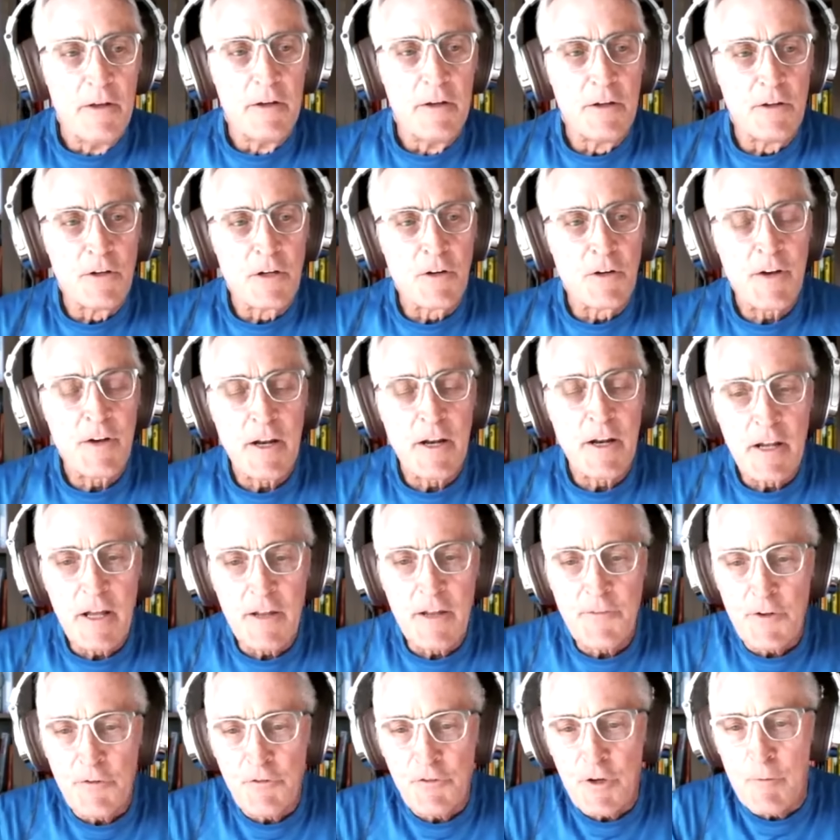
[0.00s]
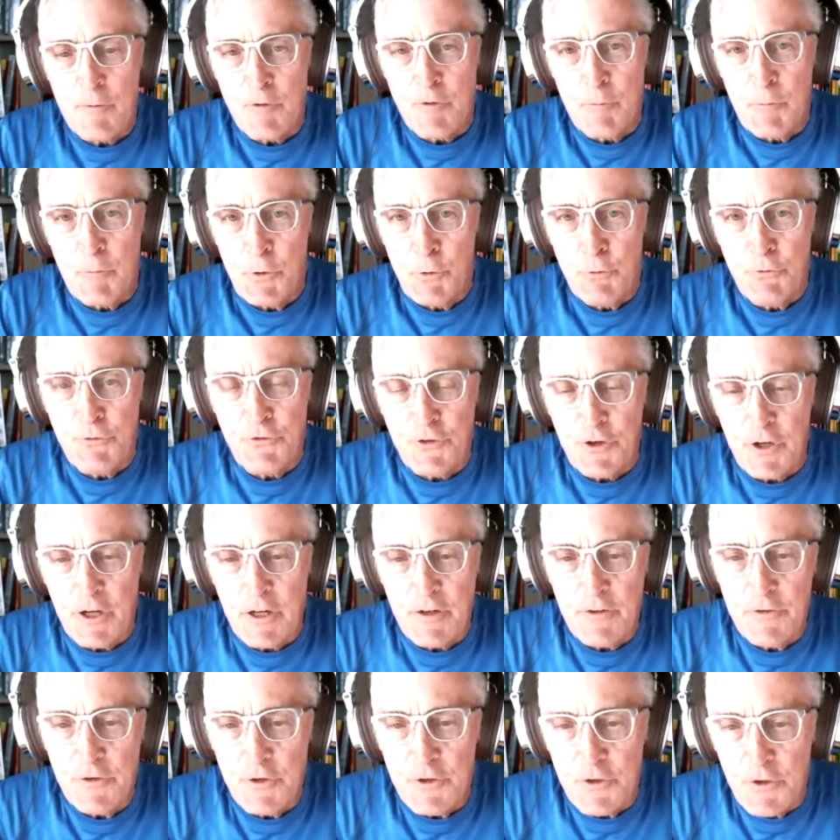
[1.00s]
You know, I've had athletes come to me who
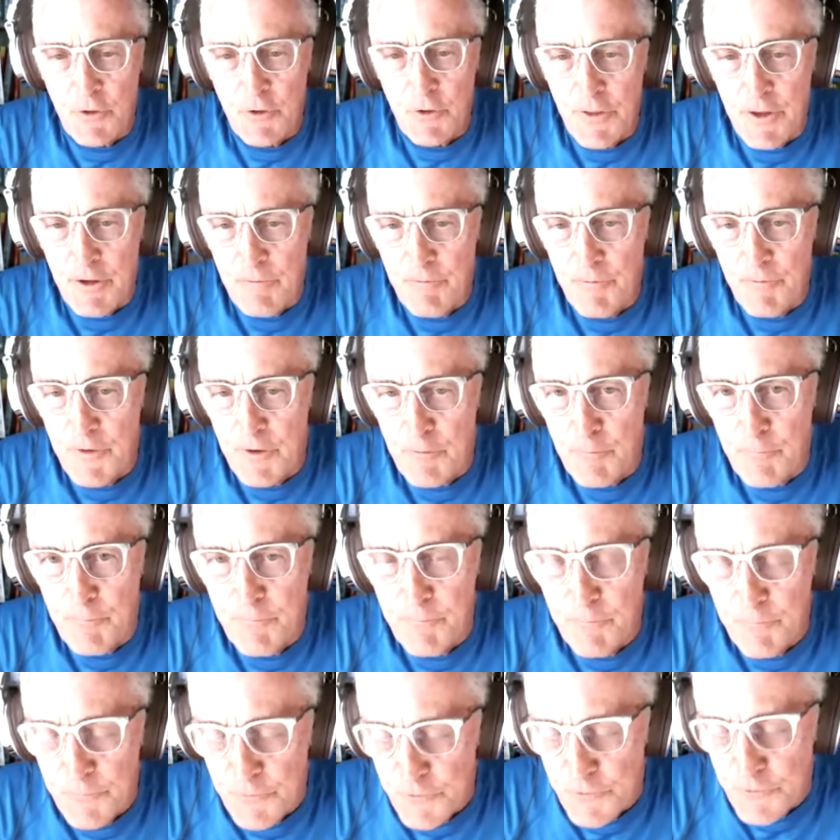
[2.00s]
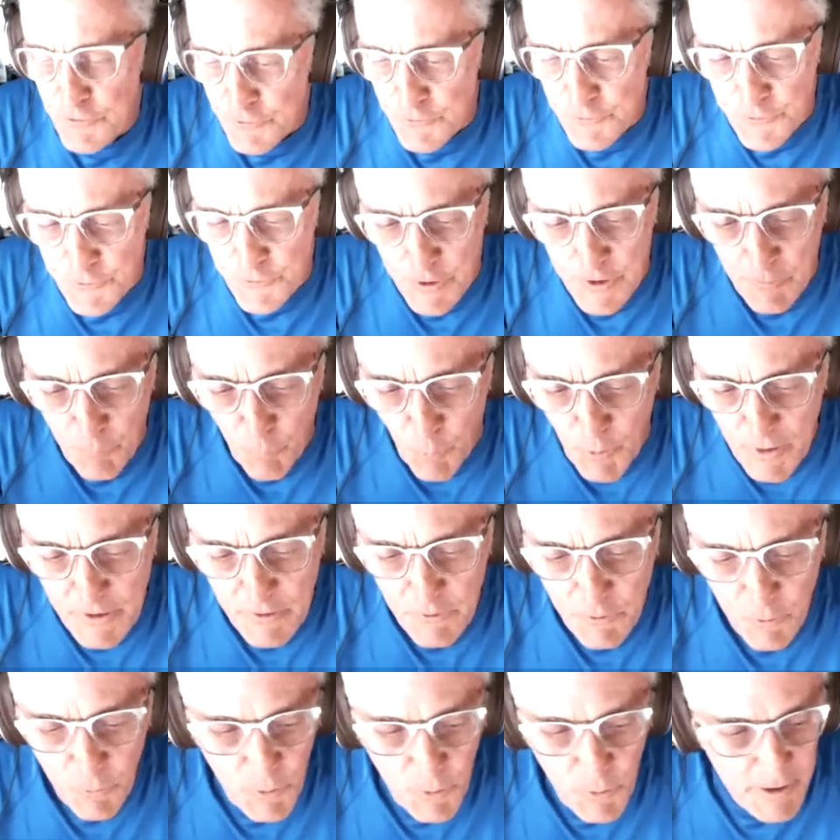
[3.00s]
said, you know, they, they're trying, wanting
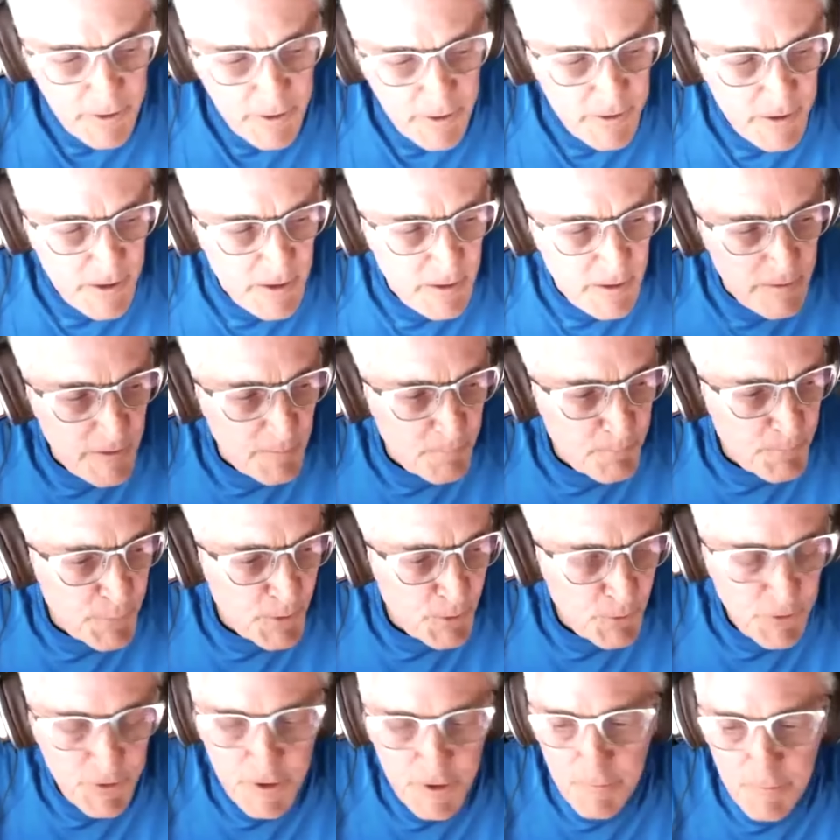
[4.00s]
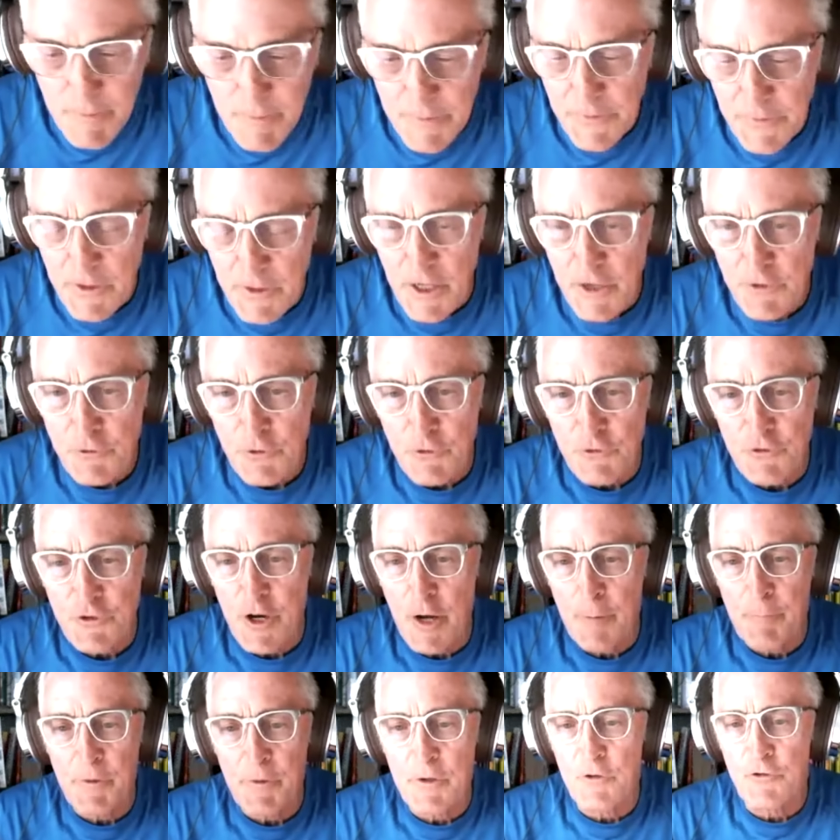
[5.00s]
to win a, a, podium at the national
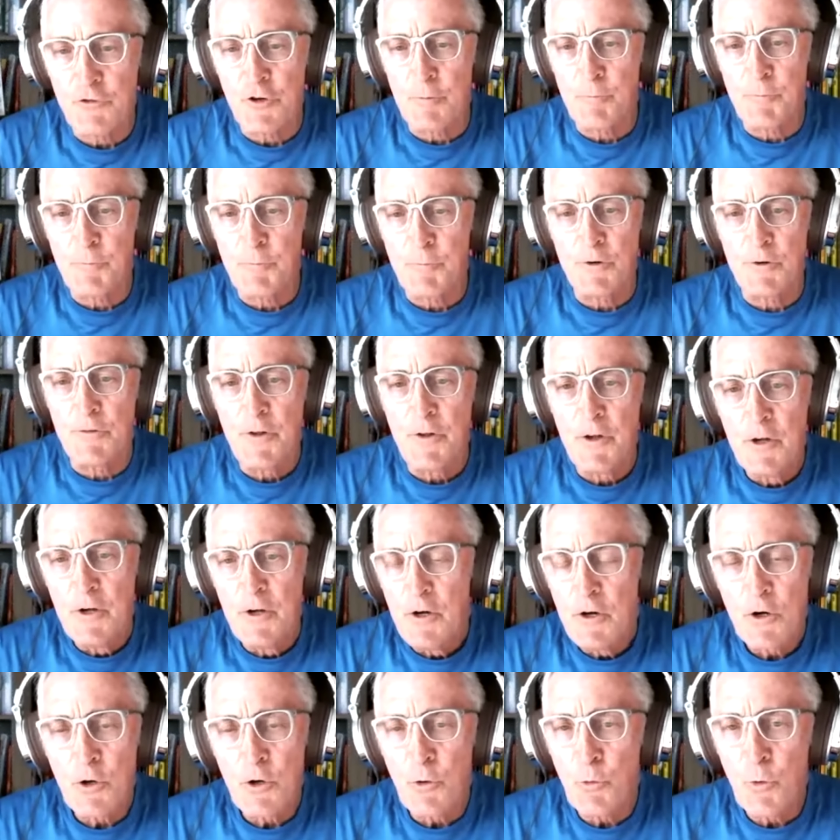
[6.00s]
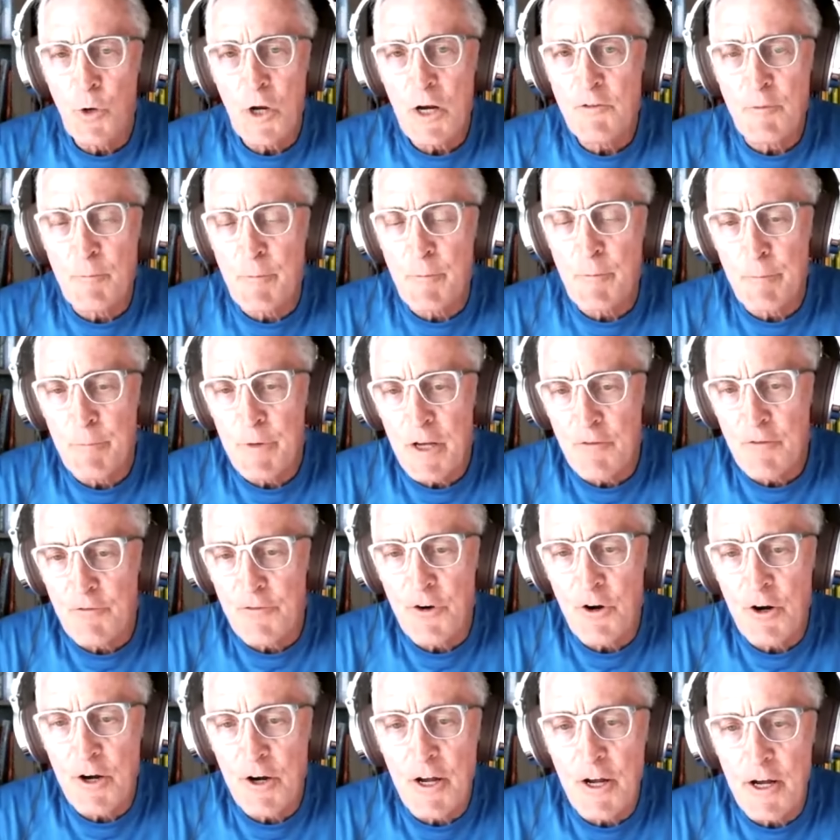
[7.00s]
championship or, or whatever it may be, a
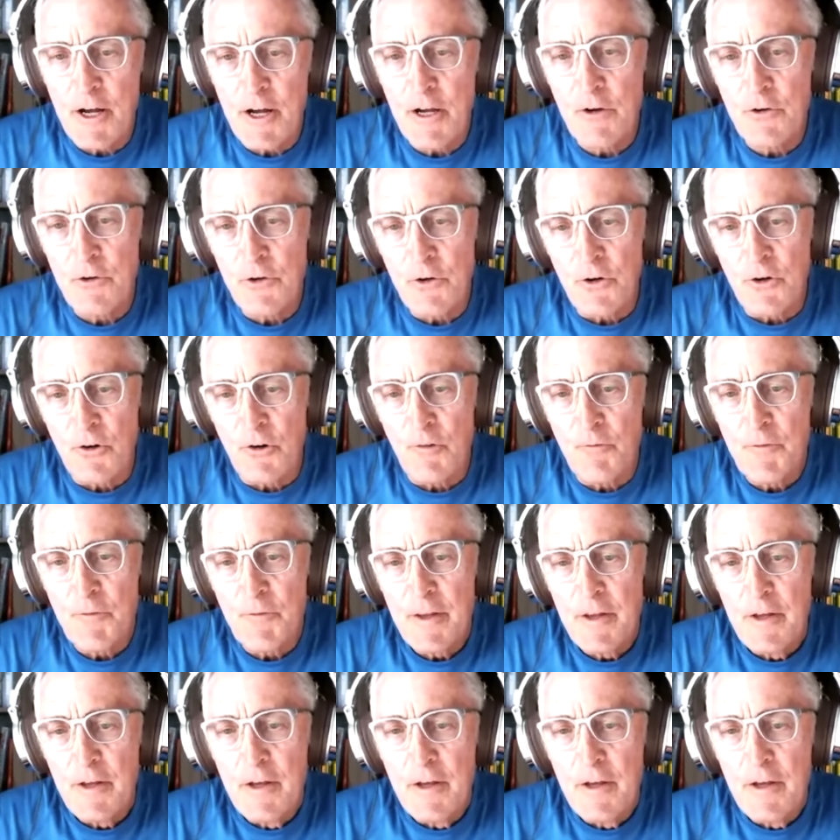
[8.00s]
very high goal,